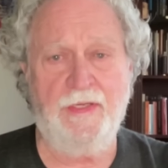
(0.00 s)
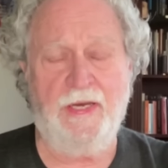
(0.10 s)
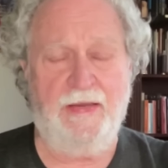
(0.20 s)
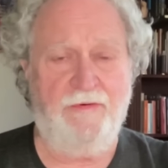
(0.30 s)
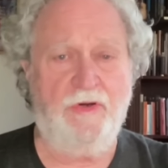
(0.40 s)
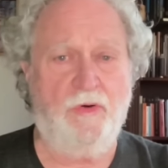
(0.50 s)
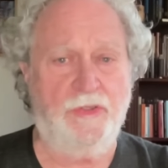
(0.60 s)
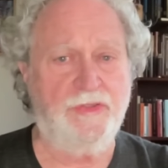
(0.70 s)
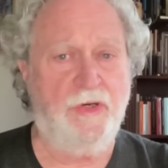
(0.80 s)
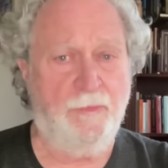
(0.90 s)
I have a
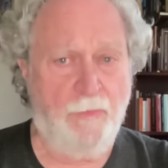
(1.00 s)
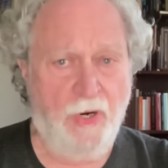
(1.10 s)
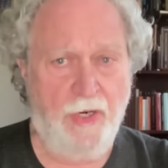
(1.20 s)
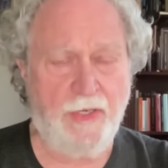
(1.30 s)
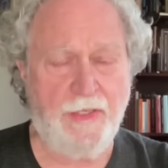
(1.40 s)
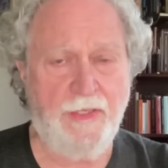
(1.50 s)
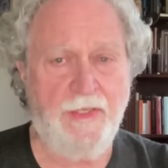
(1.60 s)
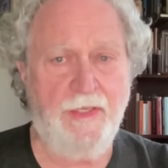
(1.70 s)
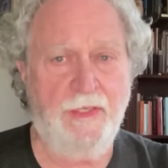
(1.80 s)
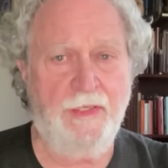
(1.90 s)
course on Mark.
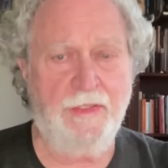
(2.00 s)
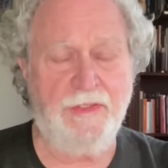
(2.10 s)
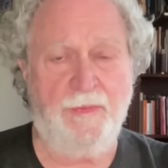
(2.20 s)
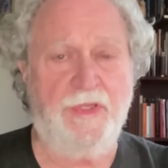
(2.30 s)
Some